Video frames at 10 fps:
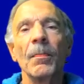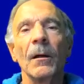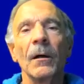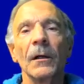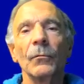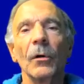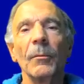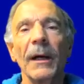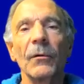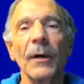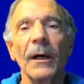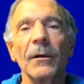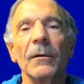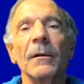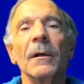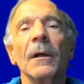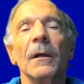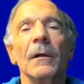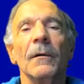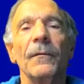on Road Bike Rider
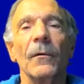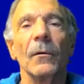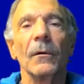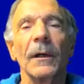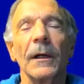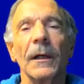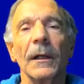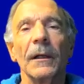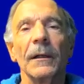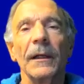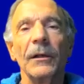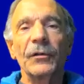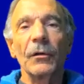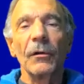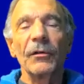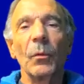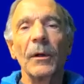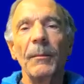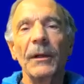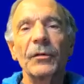for insoles.
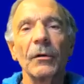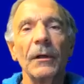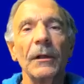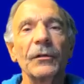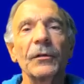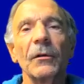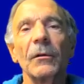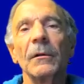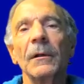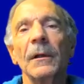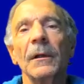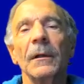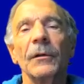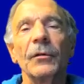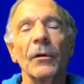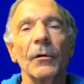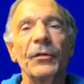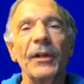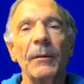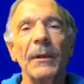What makes a good insole? So
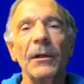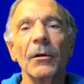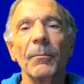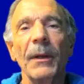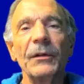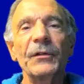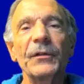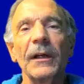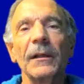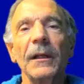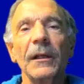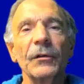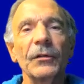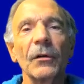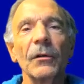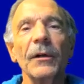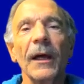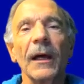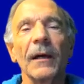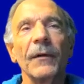send me your best cycling insole you
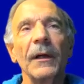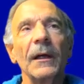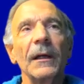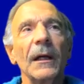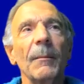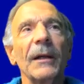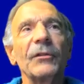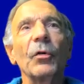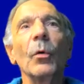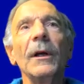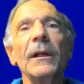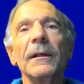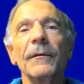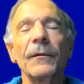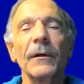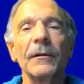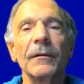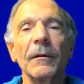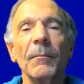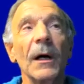have. And I got about 20
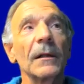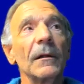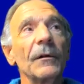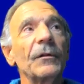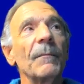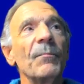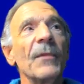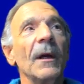different models.